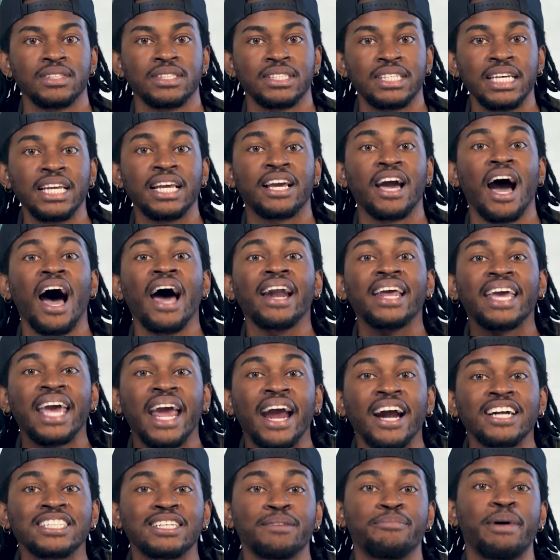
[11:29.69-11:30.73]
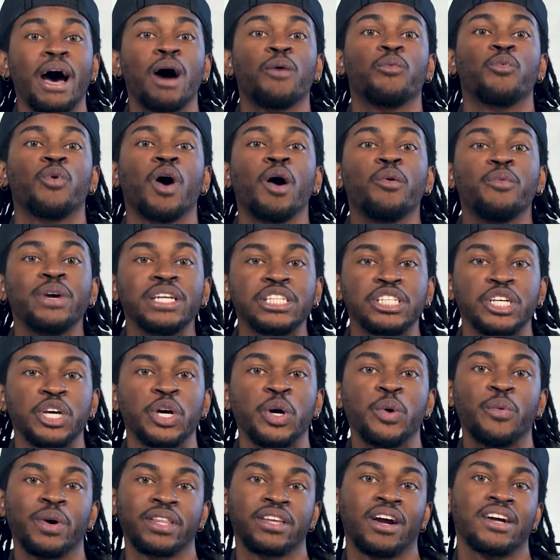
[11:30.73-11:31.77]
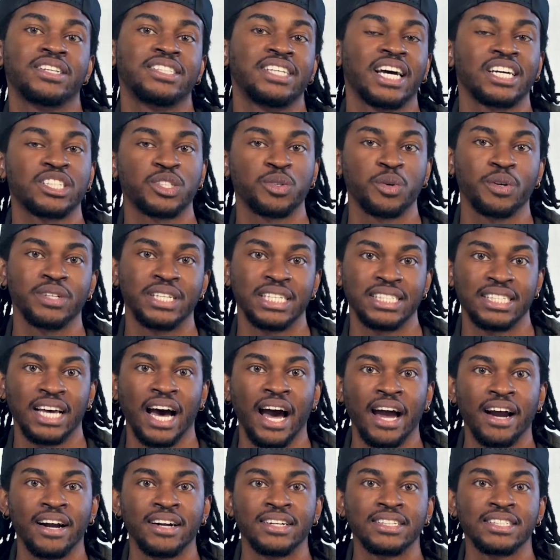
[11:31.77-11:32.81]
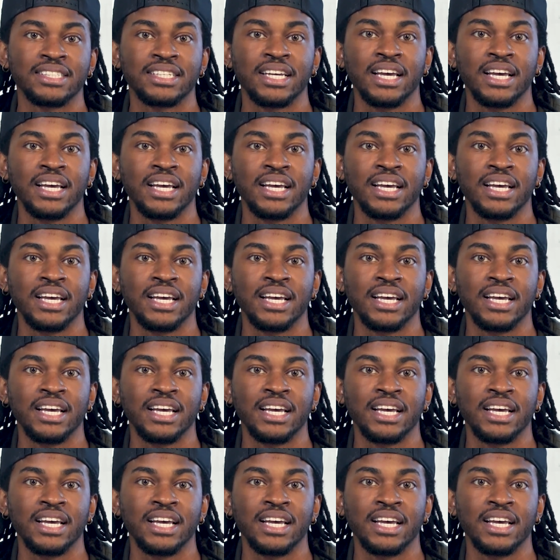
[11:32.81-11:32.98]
See, God cares about what we do with our sexual desires,